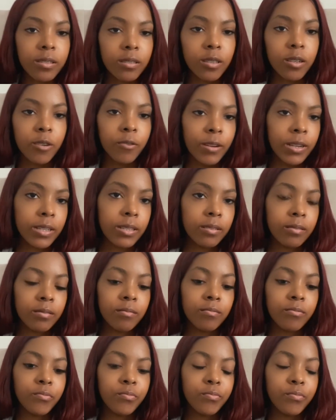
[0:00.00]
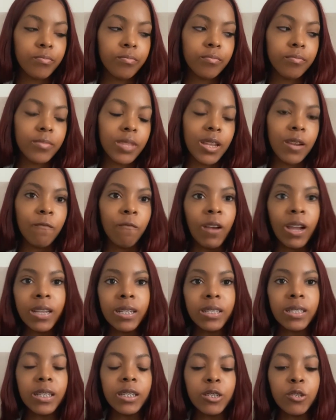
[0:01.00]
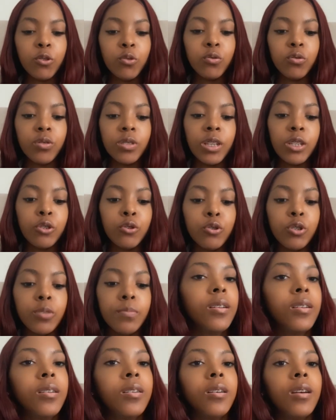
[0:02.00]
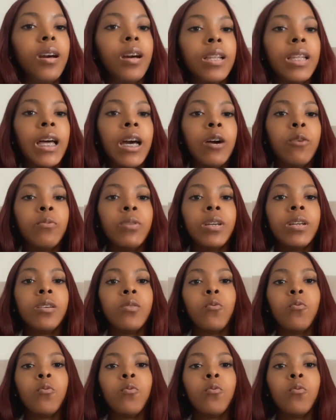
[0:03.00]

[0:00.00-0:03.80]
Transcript: The correct advice that you that you should be allowing or